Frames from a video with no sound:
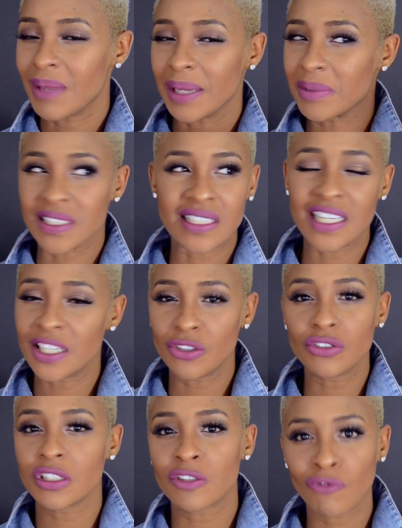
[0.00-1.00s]
like, cause then
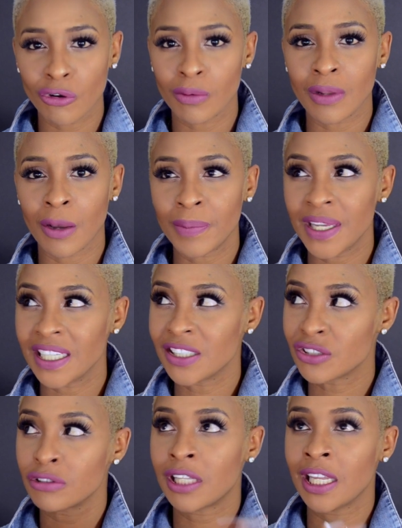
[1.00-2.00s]
you just full blown petty.
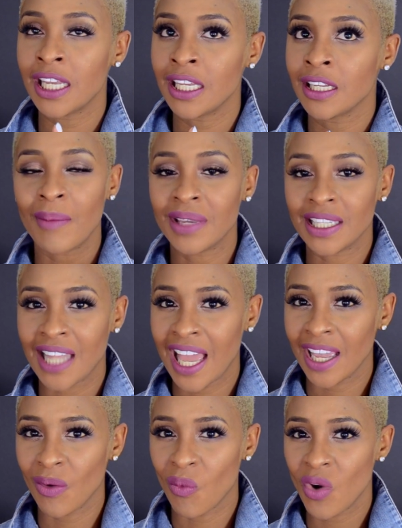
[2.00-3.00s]
Cause you think, I mean
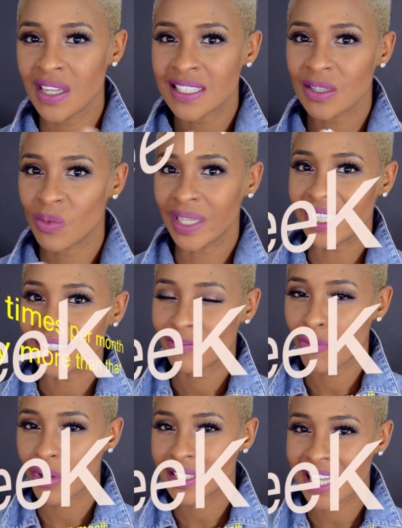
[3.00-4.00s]
like once a week,
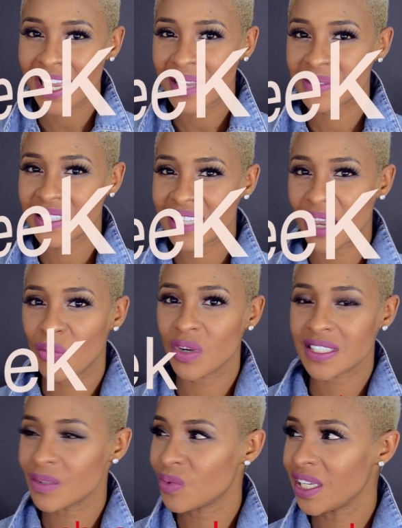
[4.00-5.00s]
four times is like
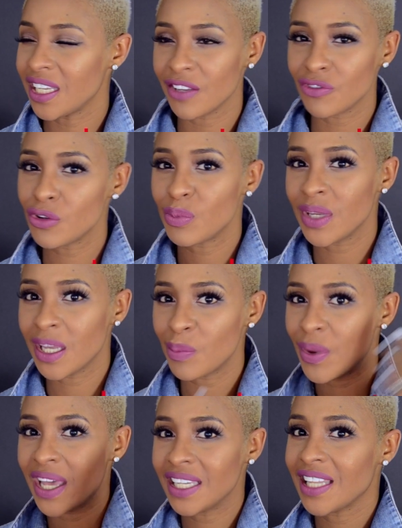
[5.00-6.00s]
once a week. If you being
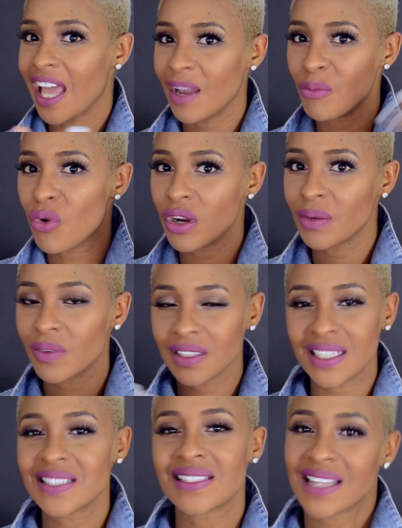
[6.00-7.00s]
petty like more than what
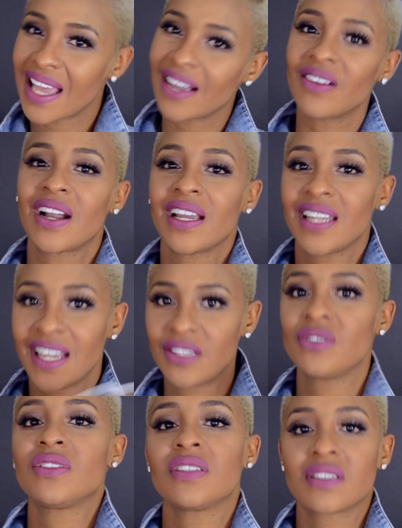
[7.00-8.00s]
this like, okay,
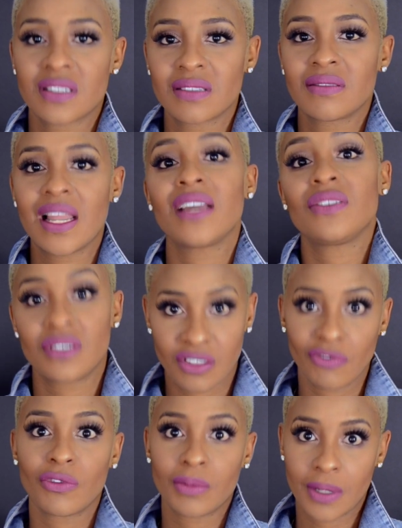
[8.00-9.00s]
now you just, now you just
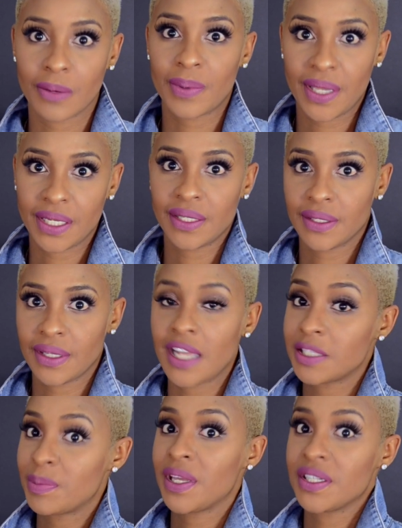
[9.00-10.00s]
full blown petty. got
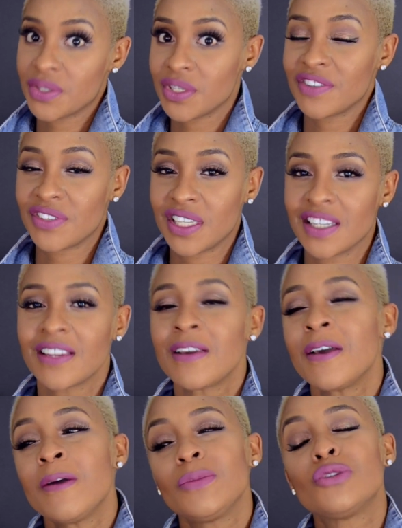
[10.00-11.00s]
your petty certificate.
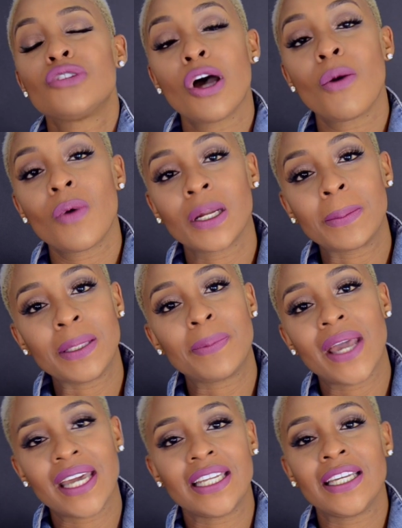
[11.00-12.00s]
You don't want to be
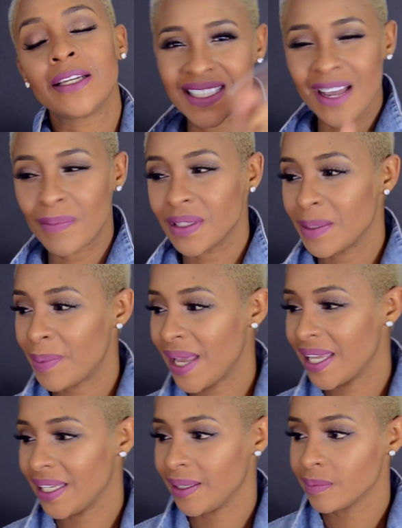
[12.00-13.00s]
petty. Sample of
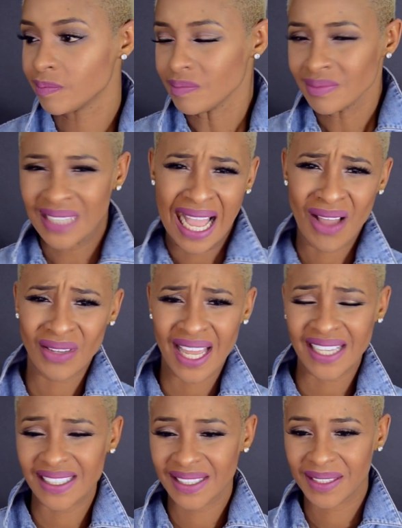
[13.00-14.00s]
petty. I don't
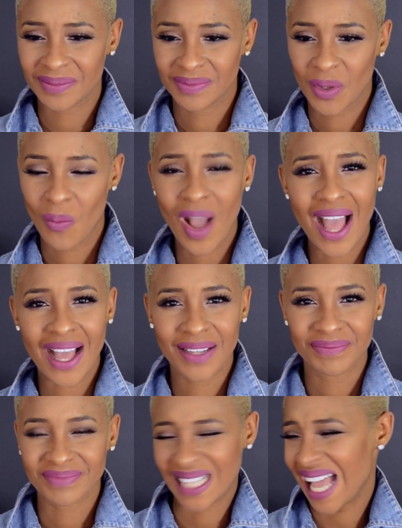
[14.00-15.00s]
like her. Why?
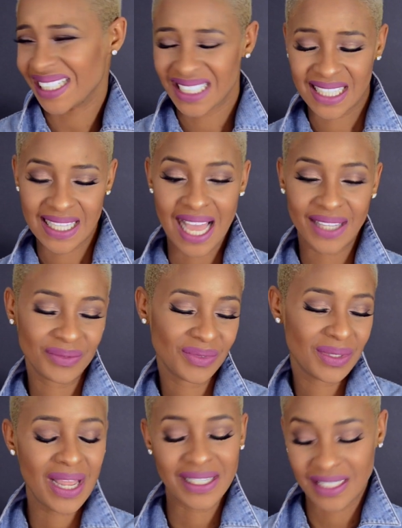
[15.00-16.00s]
I because I mm,
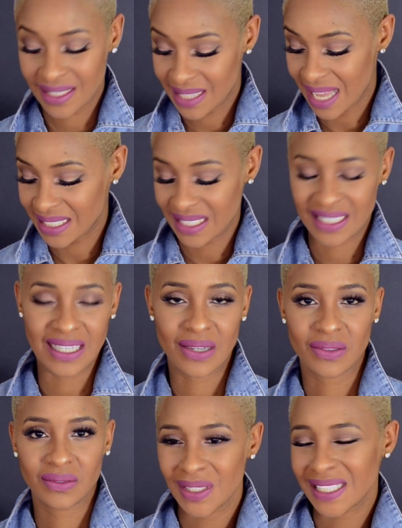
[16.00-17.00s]
not because I just
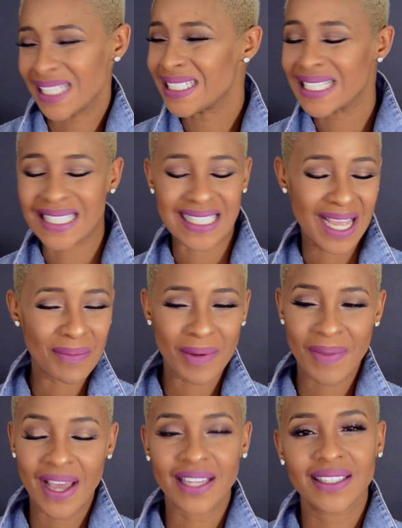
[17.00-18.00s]
don't. It's just some
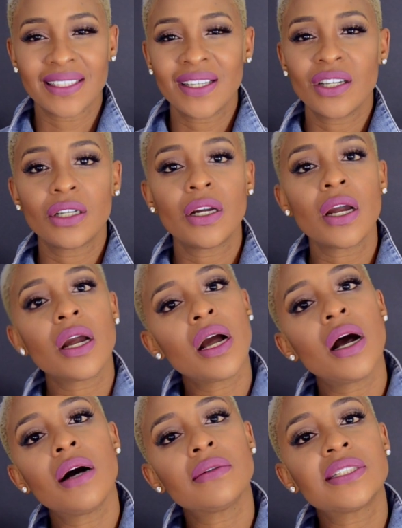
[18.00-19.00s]
about
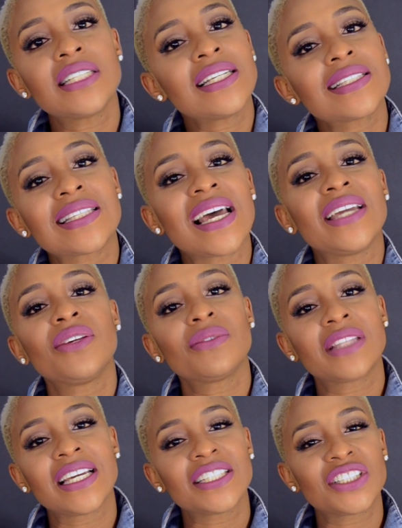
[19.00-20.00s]
girl. Just say you
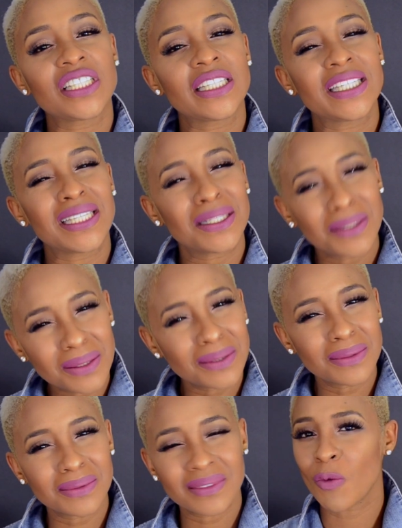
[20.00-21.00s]
think she
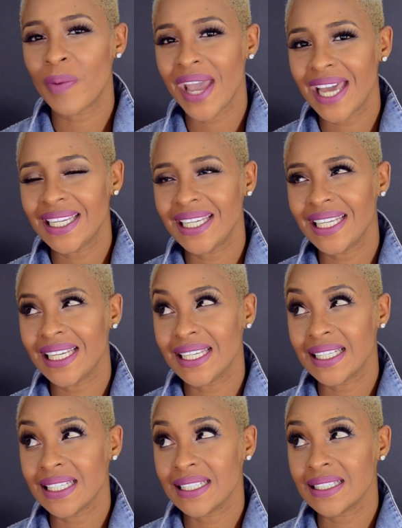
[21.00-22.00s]
cute. Petty
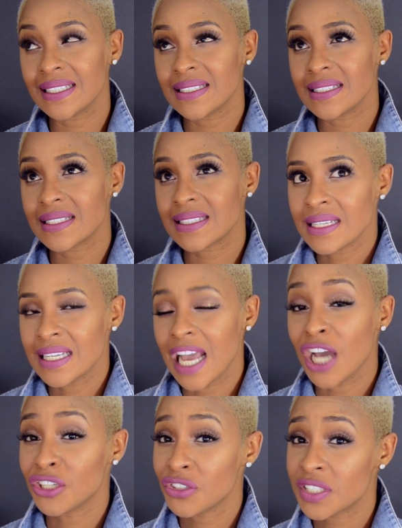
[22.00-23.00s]
is
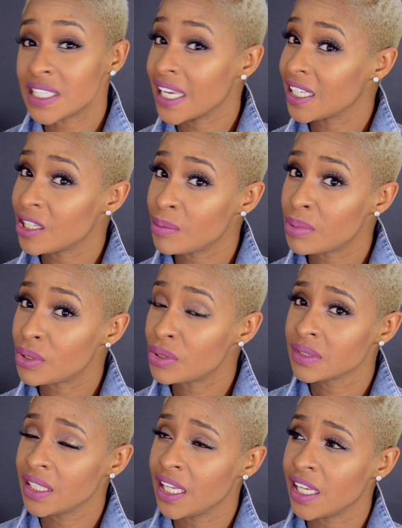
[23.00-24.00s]
understandable
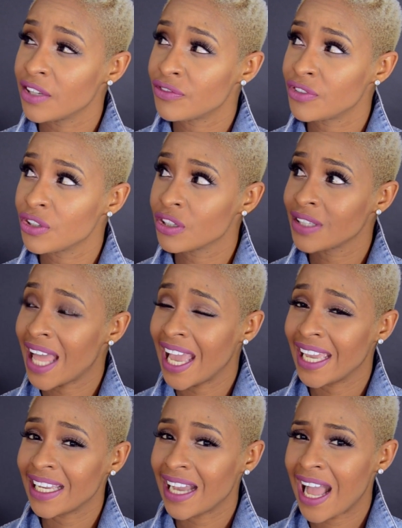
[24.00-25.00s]
if you're
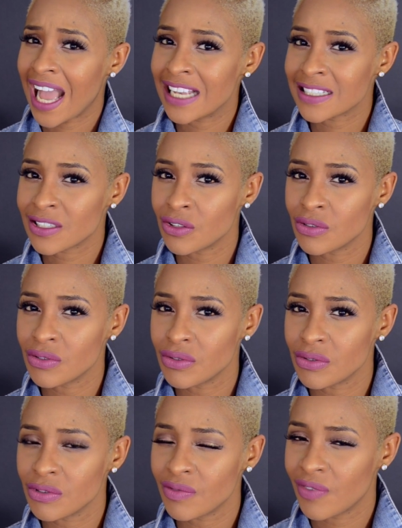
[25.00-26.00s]
like high
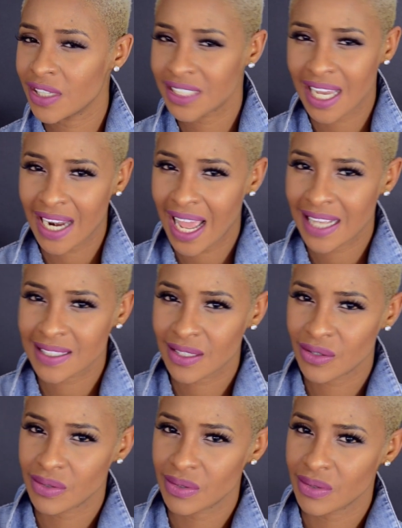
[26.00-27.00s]
school, fresh out of high
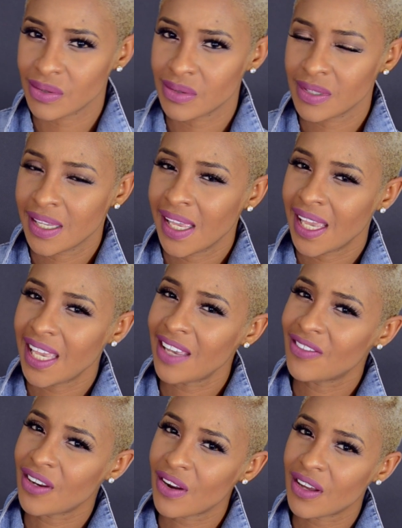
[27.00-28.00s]
school,
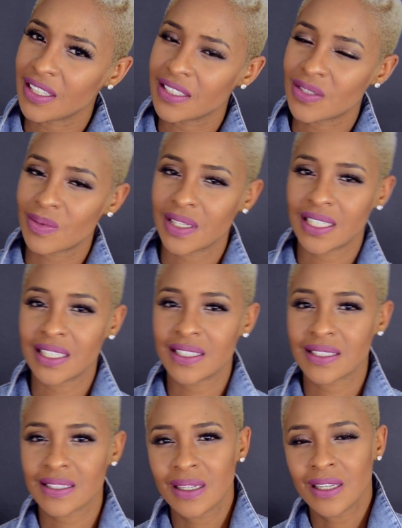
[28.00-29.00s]
even early 20s.
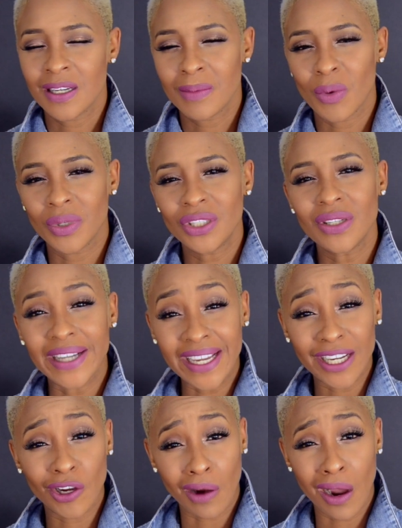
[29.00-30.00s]
But when you
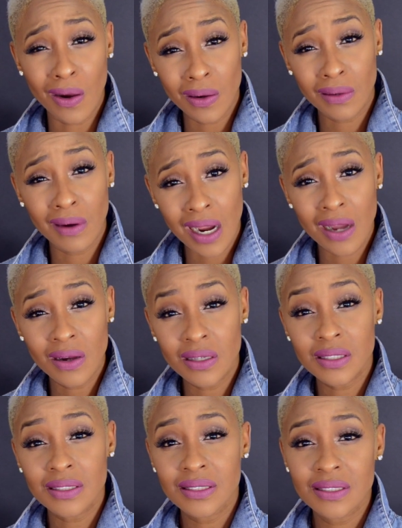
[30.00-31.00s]
get grown,
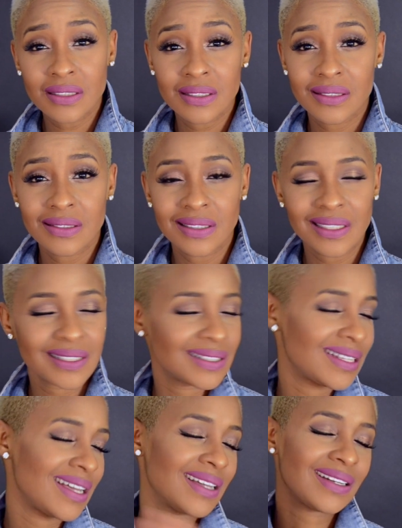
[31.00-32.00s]
grown, it's
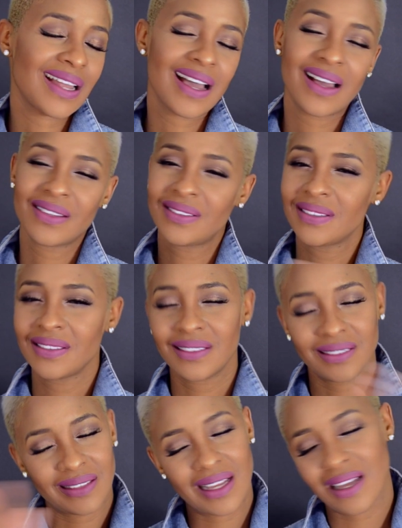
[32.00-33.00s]
like, nah,
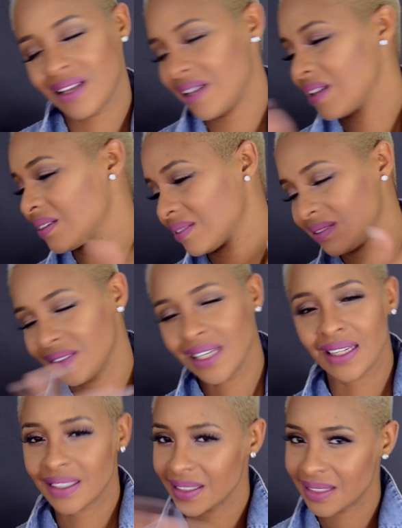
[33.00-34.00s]
you, nah, you
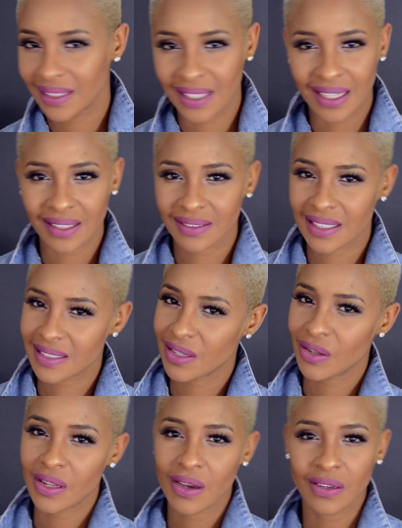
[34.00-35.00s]
gotta cut that out. That's
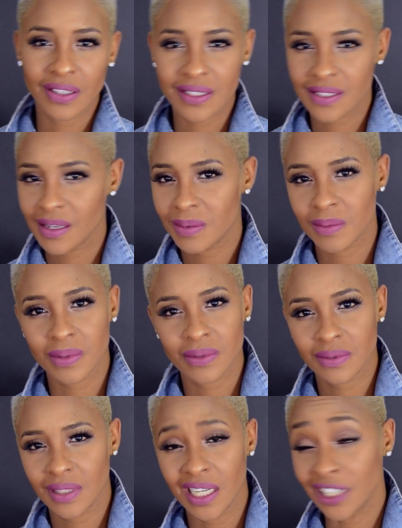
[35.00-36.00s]
no longer acceptable.
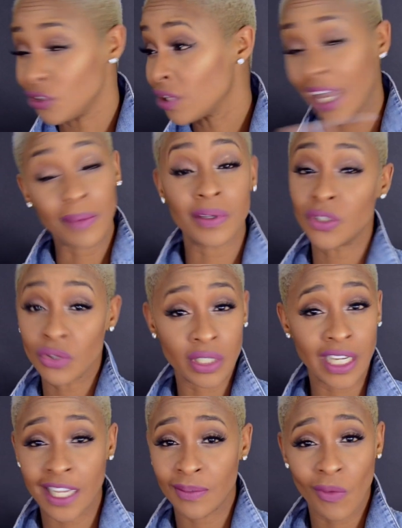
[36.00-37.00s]
You can't be doing
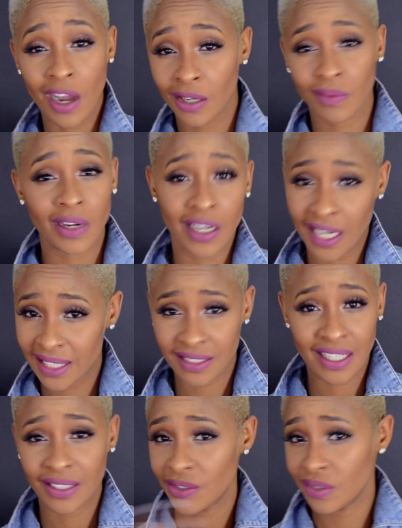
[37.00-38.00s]
that and walking around acting
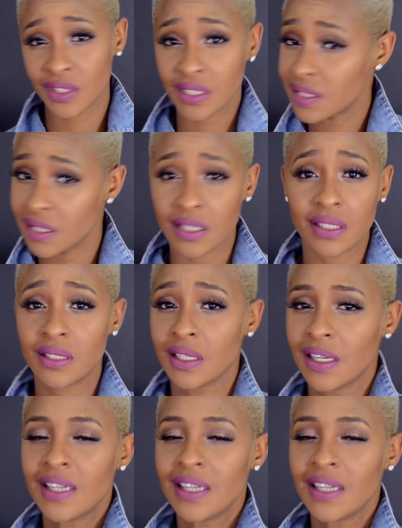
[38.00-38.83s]
like you the shiznit.